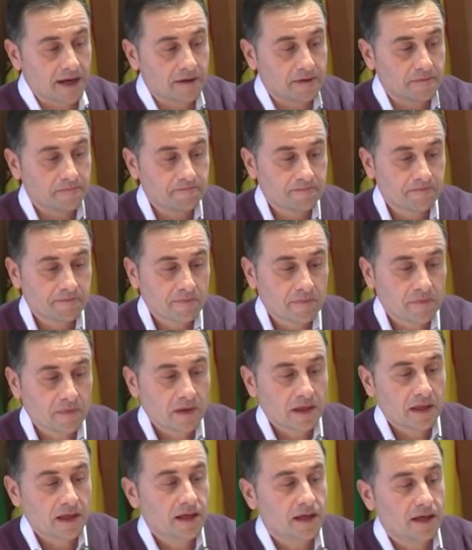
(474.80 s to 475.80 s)
At this
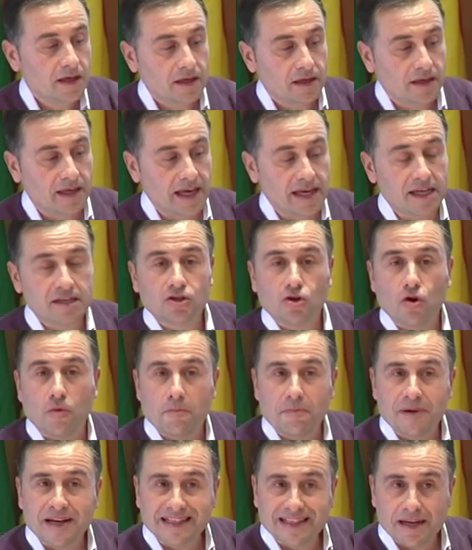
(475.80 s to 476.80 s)
main
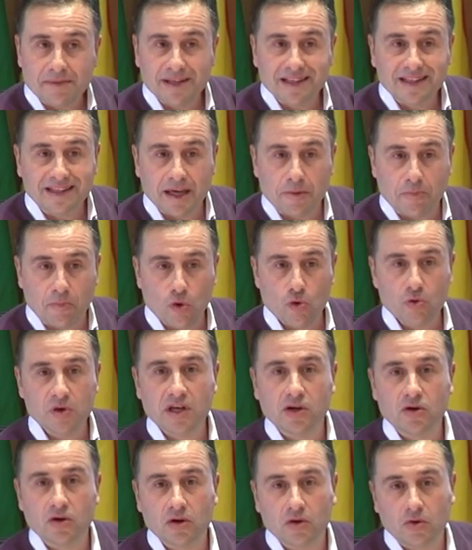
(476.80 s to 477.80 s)
page,
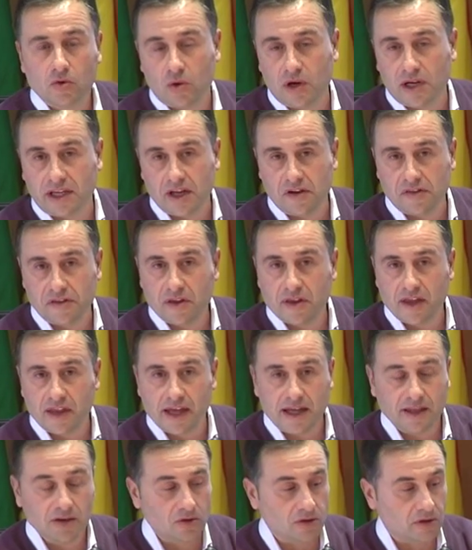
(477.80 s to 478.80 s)
which is
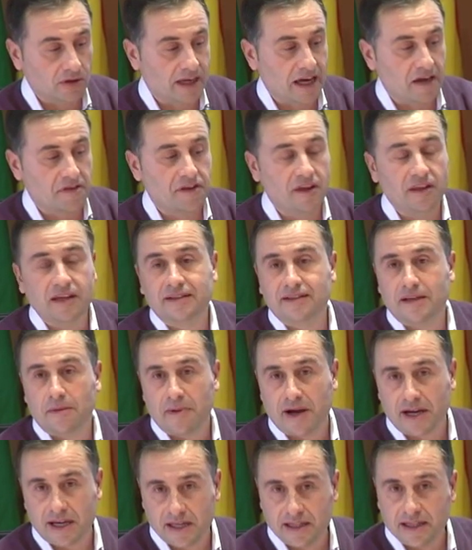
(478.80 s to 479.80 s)
completely open and is
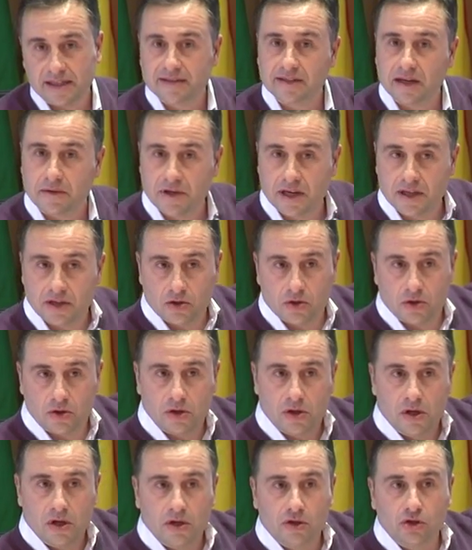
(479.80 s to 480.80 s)

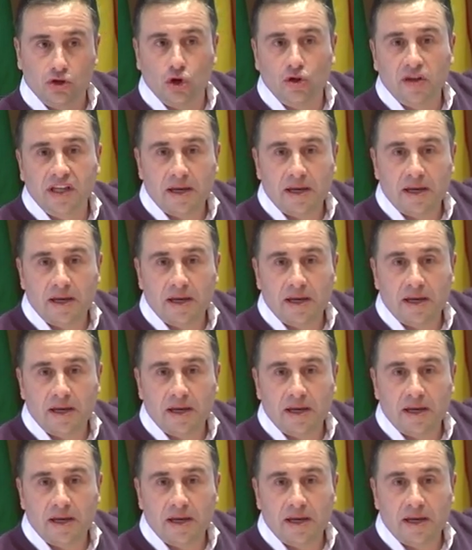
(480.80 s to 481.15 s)
will